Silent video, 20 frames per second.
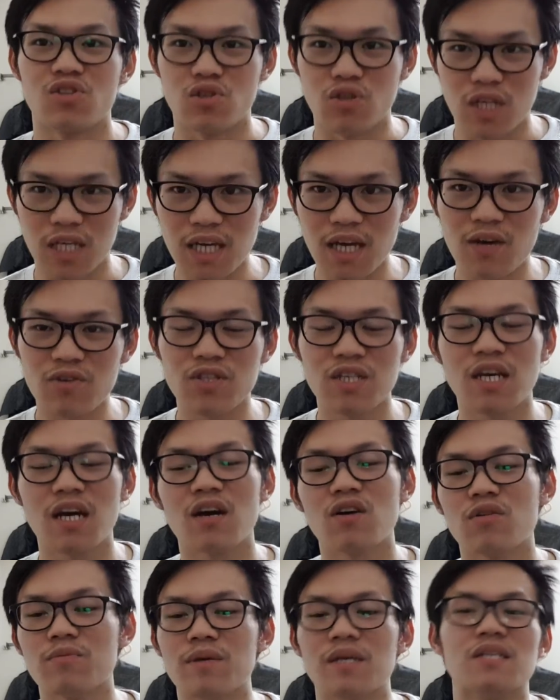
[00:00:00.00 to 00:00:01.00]

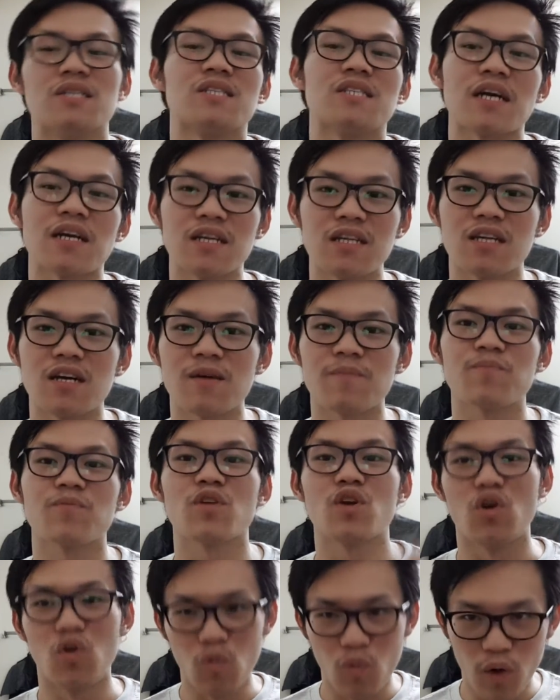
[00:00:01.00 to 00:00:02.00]
TLDR will be suck it up,
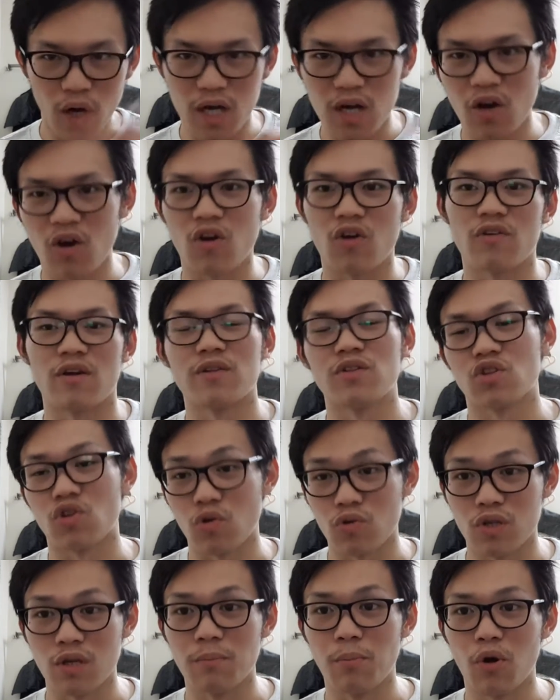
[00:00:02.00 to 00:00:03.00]
work all around
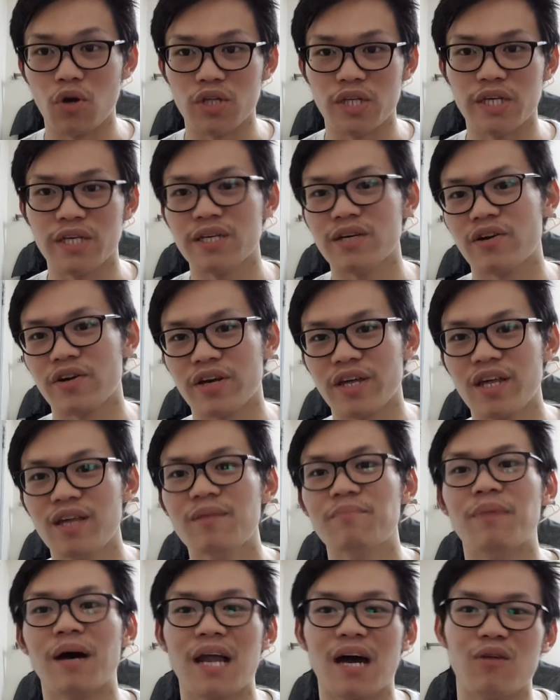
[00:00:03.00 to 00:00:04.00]
total body, okay?
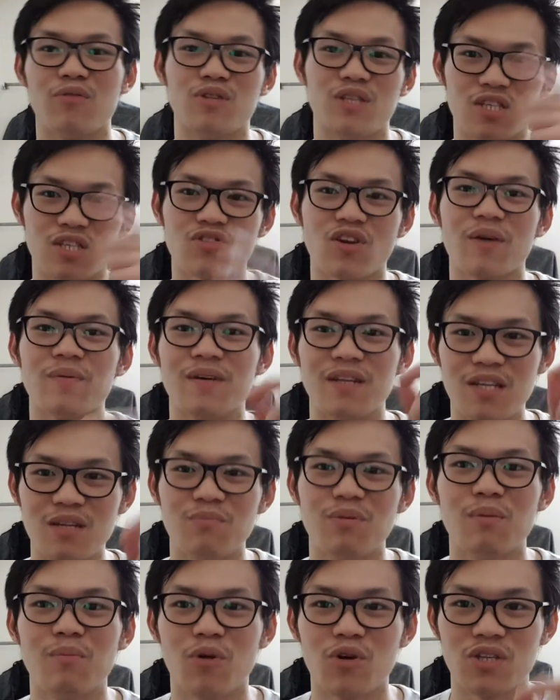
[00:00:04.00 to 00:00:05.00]
But I will describe a
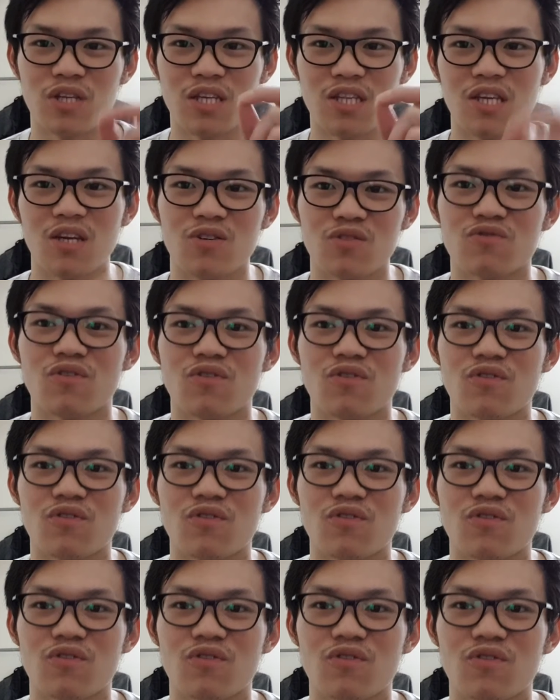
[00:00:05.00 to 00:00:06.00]
little bit more details from
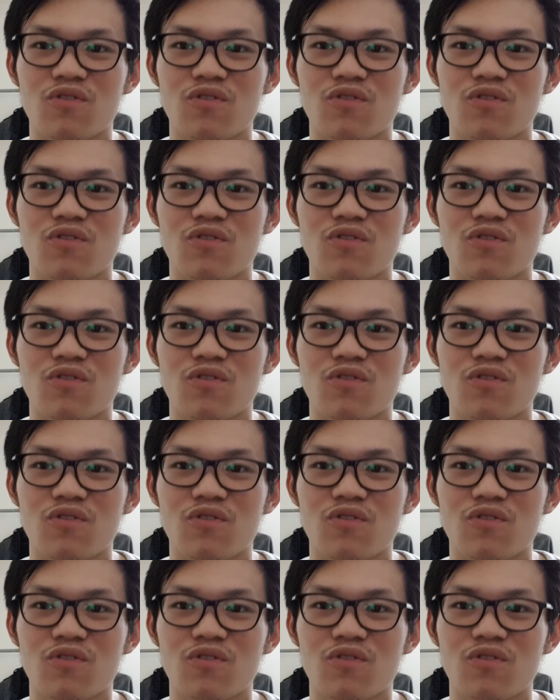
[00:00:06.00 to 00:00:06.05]
here.